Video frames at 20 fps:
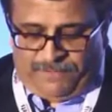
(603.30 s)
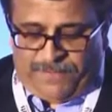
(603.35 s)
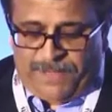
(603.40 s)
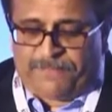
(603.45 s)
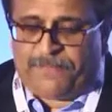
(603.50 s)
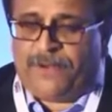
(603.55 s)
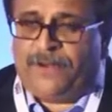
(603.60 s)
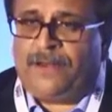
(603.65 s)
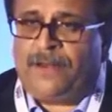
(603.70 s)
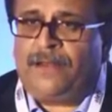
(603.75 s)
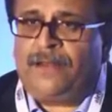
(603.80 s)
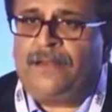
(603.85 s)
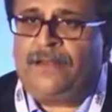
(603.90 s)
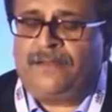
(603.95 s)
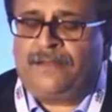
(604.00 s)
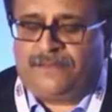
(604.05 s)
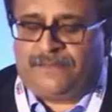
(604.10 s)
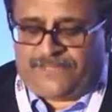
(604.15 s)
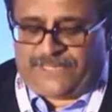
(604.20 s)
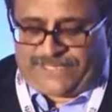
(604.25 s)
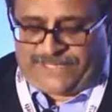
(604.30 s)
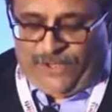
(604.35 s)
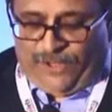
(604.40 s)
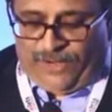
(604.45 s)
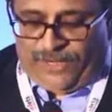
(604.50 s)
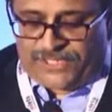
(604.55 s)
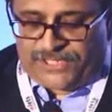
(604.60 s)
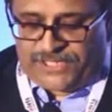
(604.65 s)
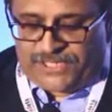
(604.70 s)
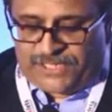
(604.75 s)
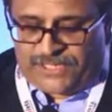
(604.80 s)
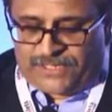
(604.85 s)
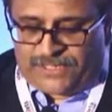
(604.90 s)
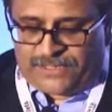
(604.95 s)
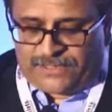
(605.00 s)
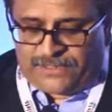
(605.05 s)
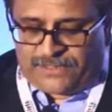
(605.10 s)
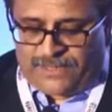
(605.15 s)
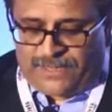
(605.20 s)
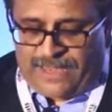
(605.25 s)
people, technology,
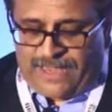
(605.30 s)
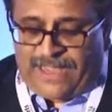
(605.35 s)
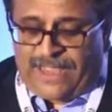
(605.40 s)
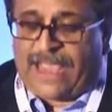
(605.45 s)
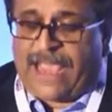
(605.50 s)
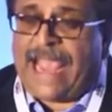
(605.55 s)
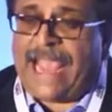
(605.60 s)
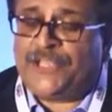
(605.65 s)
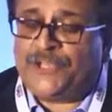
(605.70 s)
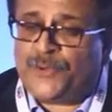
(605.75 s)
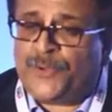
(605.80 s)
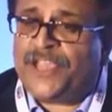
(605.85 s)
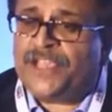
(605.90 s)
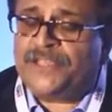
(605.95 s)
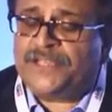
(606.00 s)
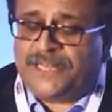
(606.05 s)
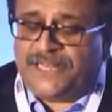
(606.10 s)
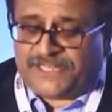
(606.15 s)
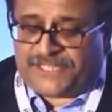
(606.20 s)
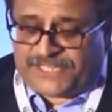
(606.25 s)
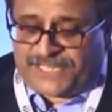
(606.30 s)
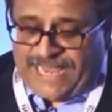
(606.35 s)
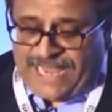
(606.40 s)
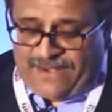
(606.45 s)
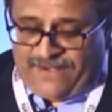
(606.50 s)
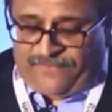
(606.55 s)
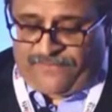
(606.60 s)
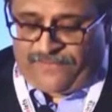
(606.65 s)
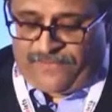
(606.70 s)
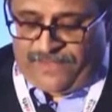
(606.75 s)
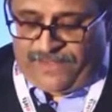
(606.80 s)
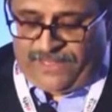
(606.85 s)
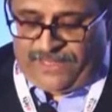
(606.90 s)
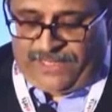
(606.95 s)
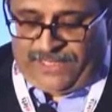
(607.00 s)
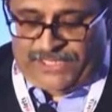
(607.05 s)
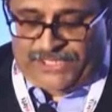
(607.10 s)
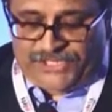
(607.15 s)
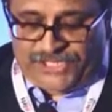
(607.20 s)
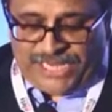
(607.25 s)
education itself
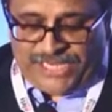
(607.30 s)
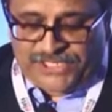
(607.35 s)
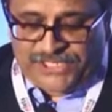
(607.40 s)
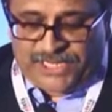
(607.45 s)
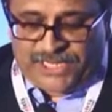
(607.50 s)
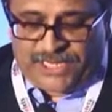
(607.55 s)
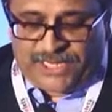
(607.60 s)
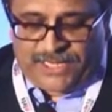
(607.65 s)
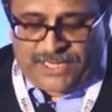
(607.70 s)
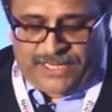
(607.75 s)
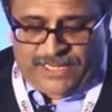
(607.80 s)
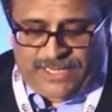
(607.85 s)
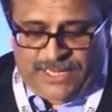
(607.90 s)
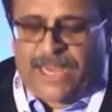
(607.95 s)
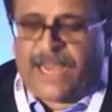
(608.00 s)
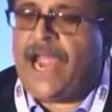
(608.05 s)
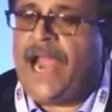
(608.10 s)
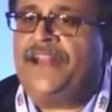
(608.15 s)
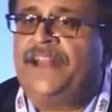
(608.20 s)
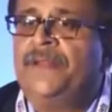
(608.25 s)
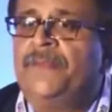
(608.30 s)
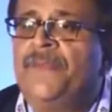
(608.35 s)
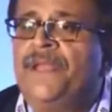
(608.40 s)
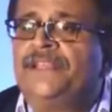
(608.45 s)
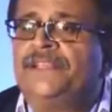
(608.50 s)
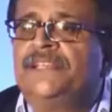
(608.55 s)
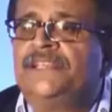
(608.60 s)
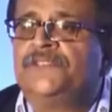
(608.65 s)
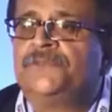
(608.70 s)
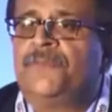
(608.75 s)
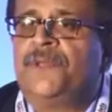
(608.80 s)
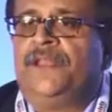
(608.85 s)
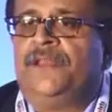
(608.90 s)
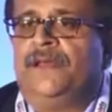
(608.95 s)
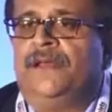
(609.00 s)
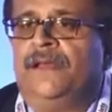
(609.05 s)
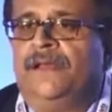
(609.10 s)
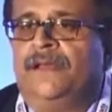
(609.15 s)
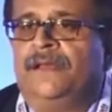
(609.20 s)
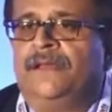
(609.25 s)
is changing at an amazing speed.
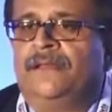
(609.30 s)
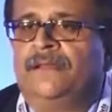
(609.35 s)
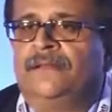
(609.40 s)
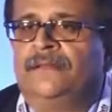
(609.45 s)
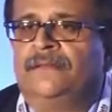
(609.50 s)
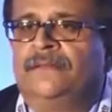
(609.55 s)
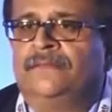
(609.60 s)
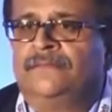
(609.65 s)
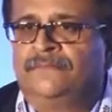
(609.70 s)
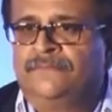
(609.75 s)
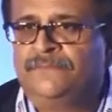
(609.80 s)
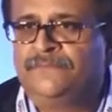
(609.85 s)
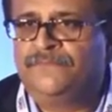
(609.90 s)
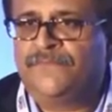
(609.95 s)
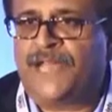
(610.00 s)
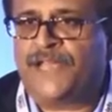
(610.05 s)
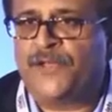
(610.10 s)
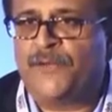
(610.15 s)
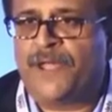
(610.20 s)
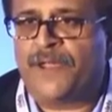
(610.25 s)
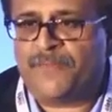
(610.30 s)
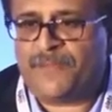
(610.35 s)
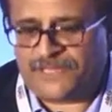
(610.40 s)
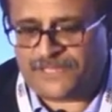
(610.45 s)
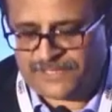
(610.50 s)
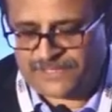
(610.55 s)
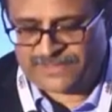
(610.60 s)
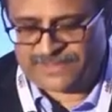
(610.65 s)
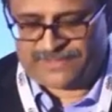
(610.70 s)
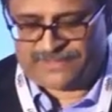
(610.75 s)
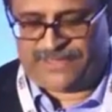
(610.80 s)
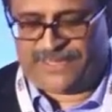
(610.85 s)
Thank you very much.